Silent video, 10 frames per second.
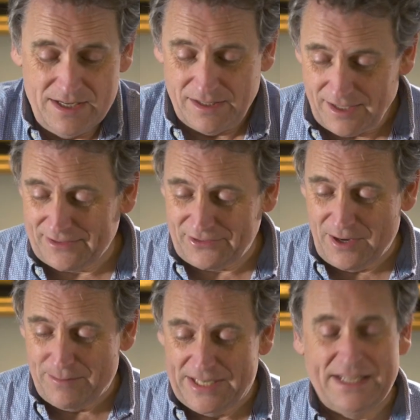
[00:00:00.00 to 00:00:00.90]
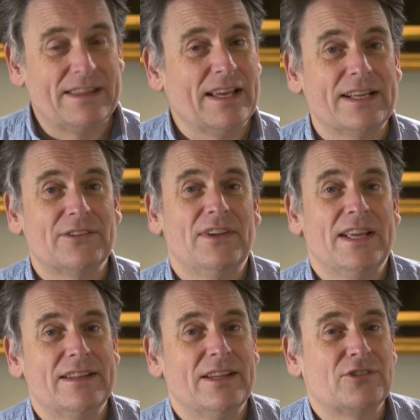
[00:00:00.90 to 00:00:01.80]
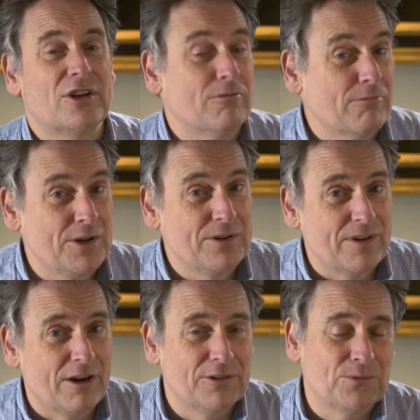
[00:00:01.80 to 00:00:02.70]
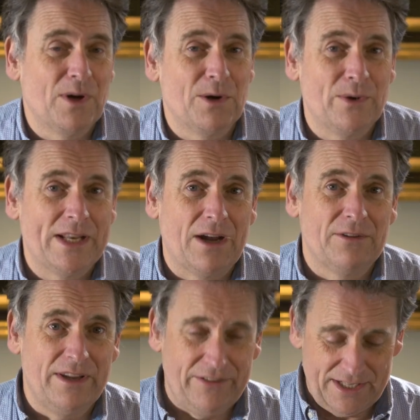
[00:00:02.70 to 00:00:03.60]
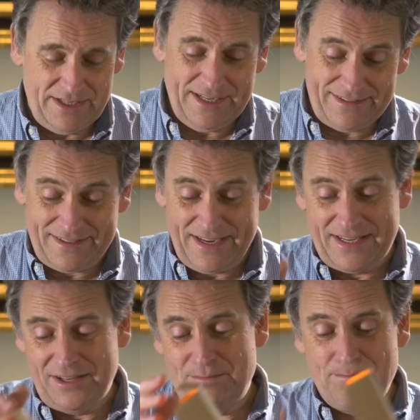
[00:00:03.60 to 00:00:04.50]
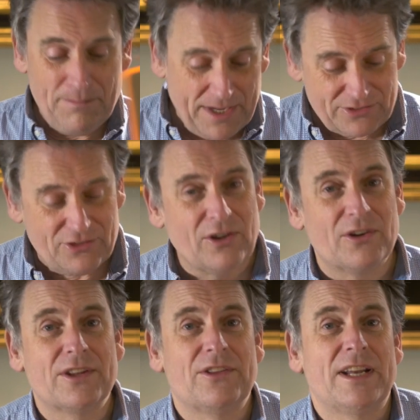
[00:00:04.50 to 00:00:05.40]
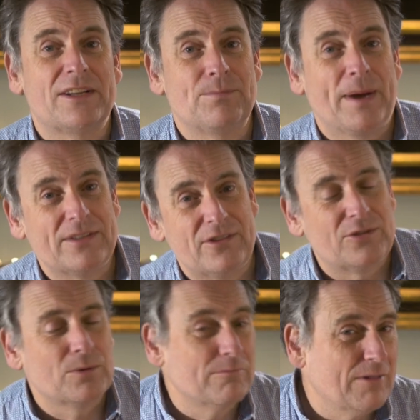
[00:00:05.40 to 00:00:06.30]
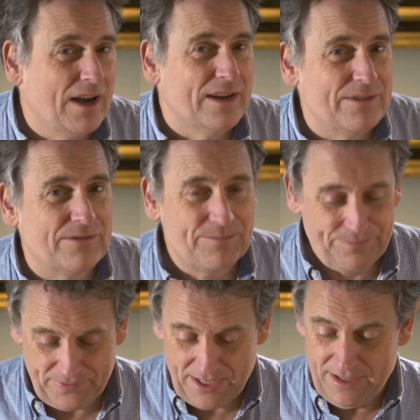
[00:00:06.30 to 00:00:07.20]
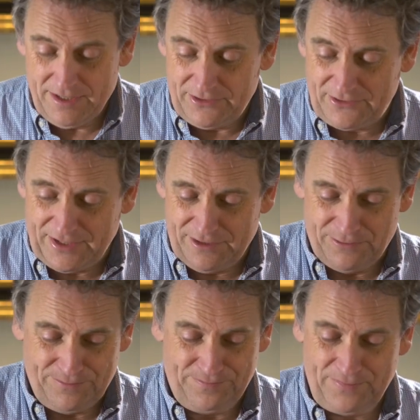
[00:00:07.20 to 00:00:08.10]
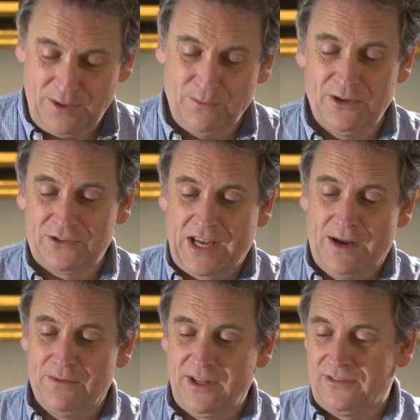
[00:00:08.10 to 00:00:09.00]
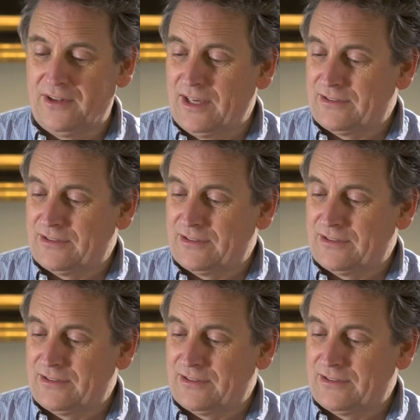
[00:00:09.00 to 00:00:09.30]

Like so many things in this coronavirus world we now live in, it's taken much longer than expected to arrive. Still, the watch came with this nice